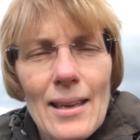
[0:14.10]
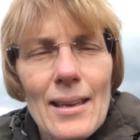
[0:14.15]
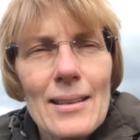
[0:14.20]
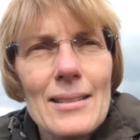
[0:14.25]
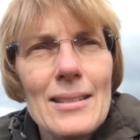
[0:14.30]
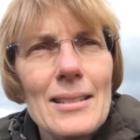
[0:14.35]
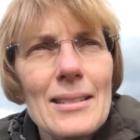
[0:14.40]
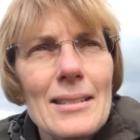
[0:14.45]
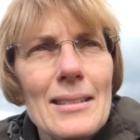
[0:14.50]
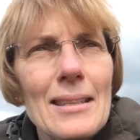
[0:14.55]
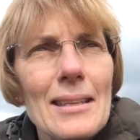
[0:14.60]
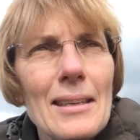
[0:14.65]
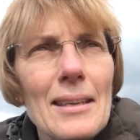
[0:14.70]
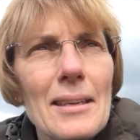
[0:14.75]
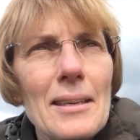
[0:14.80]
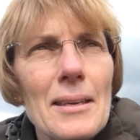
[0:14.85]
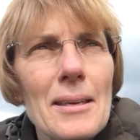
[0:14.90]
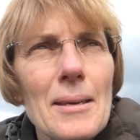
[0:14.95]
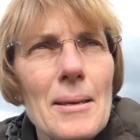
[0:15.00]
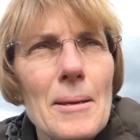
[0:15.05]
And just
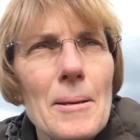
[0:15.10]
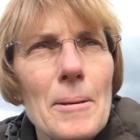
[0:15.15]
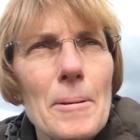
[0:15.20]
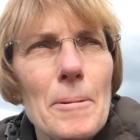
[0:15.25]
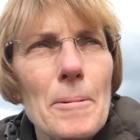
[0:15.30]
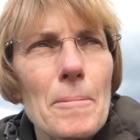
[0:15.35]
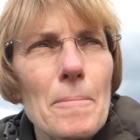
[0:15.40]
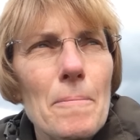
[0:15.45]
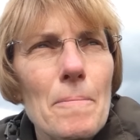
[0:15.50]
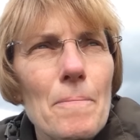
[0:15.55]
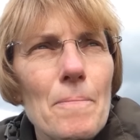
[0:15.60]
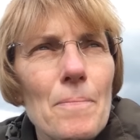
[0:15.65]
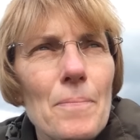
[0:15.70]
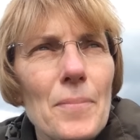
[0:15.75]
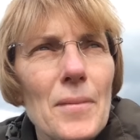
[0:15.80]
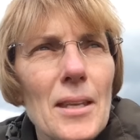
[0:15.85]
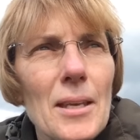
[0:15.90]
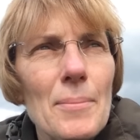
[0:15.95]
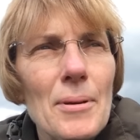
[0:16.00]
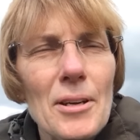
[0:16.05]
think
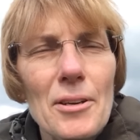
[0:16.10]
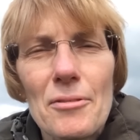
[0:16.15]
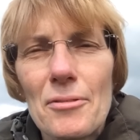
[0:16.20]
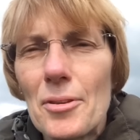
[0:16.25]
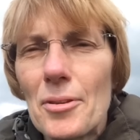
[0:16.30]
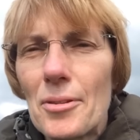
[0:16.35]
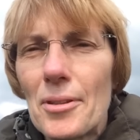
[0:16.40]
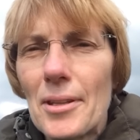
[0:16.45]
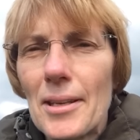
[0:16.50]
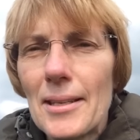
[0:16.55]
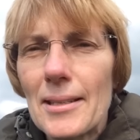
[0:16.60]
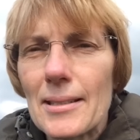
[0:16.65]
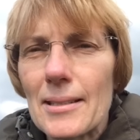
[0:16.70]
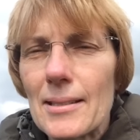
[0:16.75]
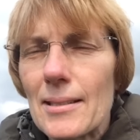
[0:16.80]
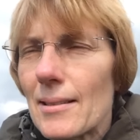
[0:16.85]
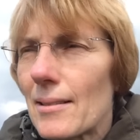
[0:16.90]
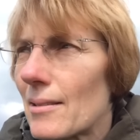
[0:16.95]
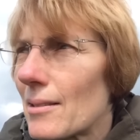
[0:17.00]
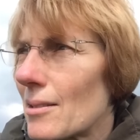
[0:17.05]
about a few
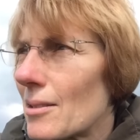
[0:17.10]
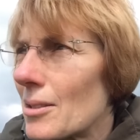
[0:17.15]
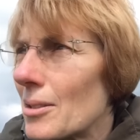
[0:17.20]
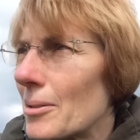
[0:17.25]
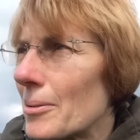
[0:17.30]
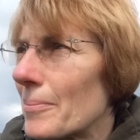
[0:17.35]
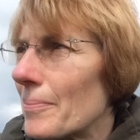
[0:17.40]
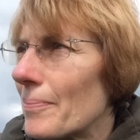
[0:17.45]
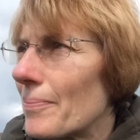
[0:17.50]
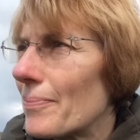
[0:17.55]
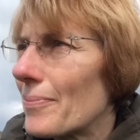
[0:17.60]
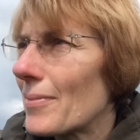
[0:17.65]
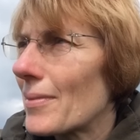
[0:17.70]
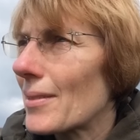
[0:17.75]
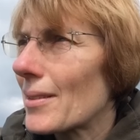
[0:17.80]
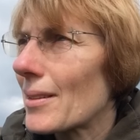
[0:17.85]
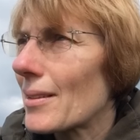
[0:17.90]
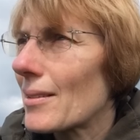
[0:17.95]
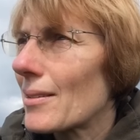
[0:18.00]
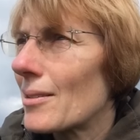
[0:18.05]
things that are,
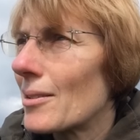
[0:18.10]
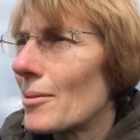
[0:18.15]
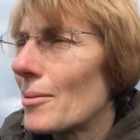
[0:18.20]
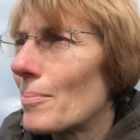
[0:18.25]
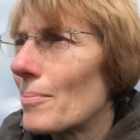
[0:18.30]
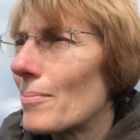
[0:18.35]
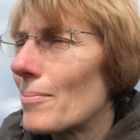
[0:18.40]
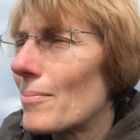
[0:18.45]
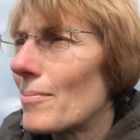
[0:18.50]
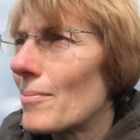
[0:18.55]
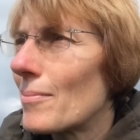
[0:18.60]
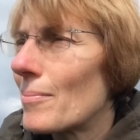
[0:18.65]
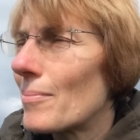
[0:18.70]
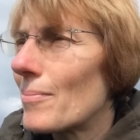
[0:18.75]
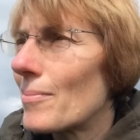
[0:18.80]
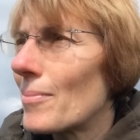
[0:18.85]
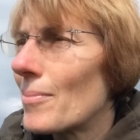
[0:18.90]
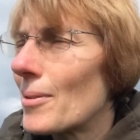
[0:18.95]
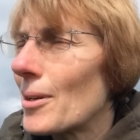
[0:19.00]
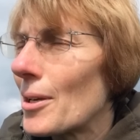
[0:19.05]
are
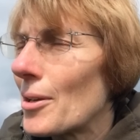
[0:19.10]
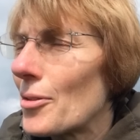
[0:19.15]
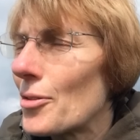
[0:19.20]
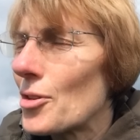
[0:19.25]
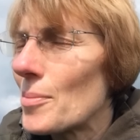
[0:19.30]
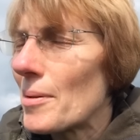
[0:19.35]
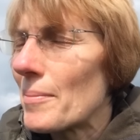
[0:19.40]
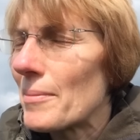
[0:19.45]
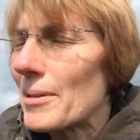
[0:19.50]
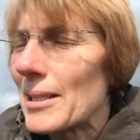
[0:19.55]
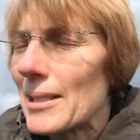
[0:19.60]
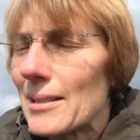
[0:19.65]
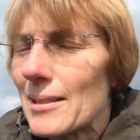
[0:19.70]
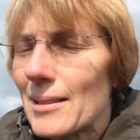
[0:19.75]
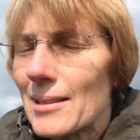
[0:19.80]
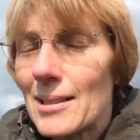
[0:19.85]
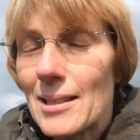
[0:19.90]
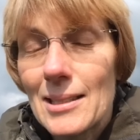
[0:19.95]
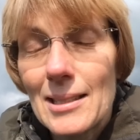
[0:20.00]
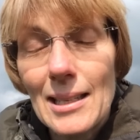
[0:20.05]
going through my mind.
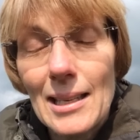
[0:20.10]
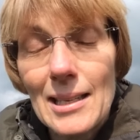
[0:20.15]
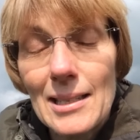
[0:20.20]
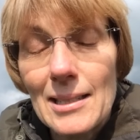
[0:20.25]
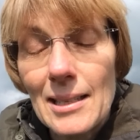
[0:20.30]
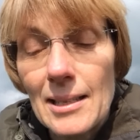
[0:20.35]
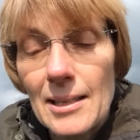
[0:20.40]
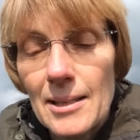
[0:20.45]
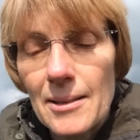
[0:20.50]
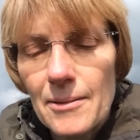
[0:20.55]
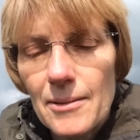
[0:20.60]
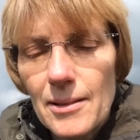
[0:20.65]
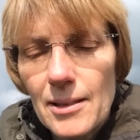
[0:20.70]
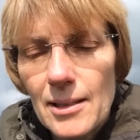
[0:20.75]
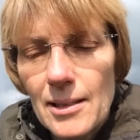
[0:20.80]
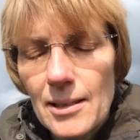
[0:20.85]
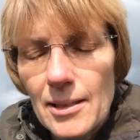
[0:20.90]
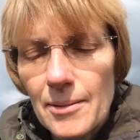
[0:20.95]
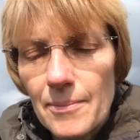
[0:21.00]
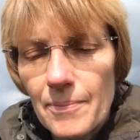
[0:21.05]
It's a sad day
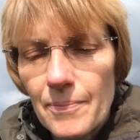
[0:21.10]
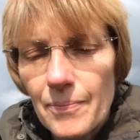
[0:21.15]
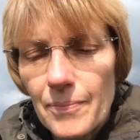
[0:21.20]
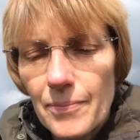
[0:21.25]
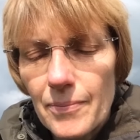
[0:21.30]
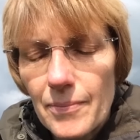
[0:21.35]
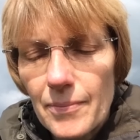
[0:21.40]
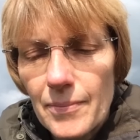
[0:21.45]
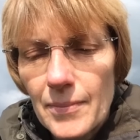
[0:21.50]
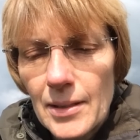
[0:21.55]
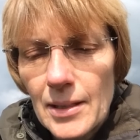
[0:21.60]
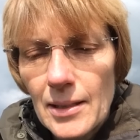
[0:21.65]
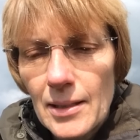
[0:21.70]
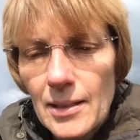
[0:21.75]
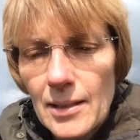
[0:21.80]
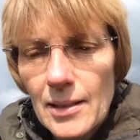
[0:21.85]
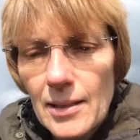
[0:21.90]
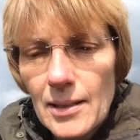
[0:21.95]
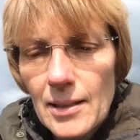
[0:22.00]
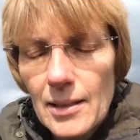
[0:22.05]
um,
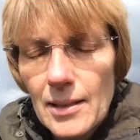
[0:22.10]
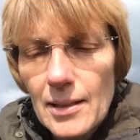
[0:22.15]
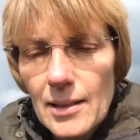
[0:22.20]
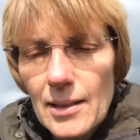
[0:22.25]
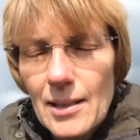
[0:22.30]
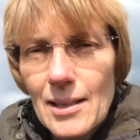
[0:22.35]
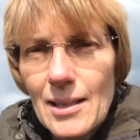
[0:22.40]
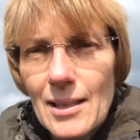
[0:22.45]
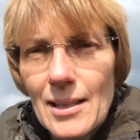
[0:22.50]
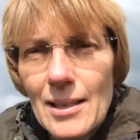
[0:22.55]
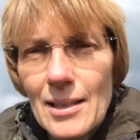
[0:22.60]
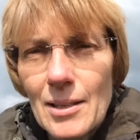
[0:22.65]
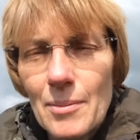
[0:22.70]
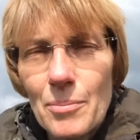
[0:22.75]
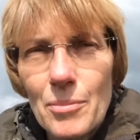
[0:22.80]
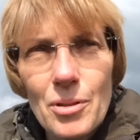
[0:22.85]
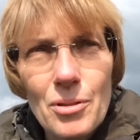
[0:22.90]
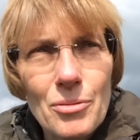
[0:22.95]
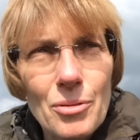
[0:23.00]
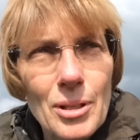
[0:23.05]
in a
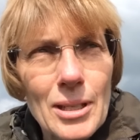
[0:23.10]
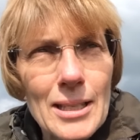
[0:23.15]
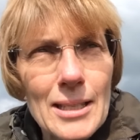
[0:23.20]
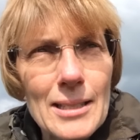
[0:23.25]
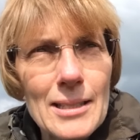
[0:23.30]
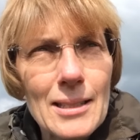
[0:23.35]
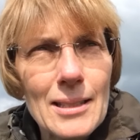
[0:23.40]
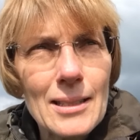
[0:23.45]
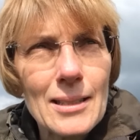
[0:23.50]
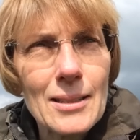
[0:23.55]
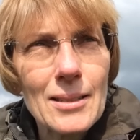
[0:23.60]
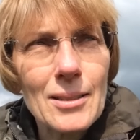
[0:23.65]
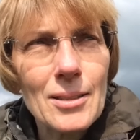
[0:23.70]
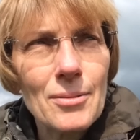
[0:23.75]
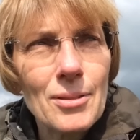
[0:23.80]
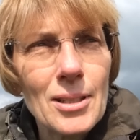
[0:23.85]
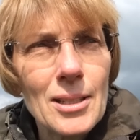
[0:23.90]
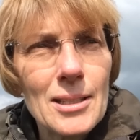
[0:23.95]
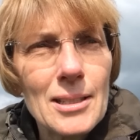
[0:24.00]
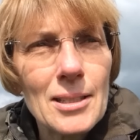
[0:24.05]
number of ways. Uh,
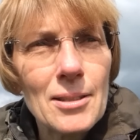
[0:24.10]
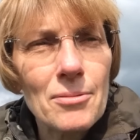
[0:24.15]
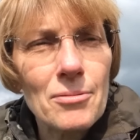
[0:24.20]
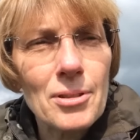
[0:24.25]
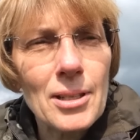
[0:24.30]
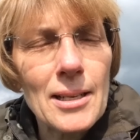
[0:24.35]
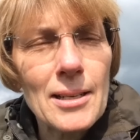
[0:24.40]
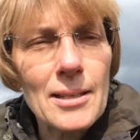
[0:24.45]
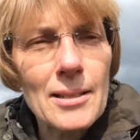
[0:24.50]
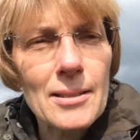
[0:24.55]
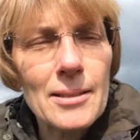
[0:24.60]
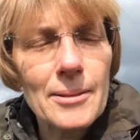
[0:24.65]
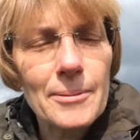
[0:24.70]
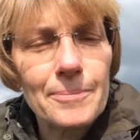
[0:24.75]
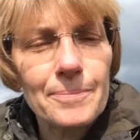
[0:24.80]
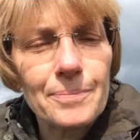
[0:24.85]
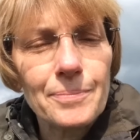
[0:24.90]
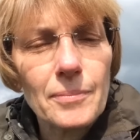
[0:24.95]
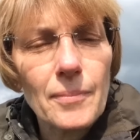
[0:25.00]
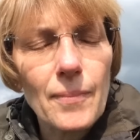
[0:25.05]
a very dear
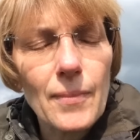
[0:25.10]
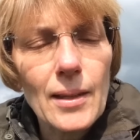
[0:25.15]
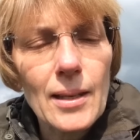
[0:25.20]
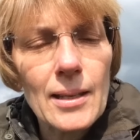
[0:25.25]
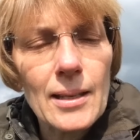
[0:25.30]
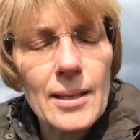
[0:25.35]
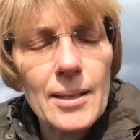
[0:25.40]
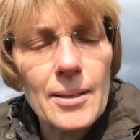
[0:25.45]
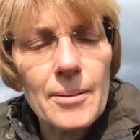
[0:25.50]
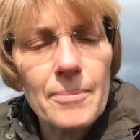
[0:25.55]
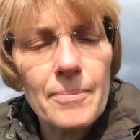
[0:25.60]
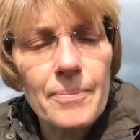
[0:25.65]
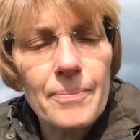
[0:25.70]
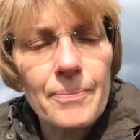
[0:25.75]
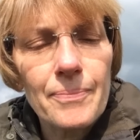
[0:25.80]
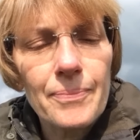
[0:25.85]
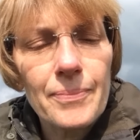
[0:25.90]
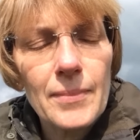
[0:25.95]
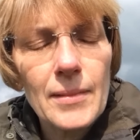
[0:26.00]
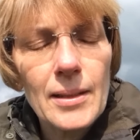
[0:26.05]
friend um,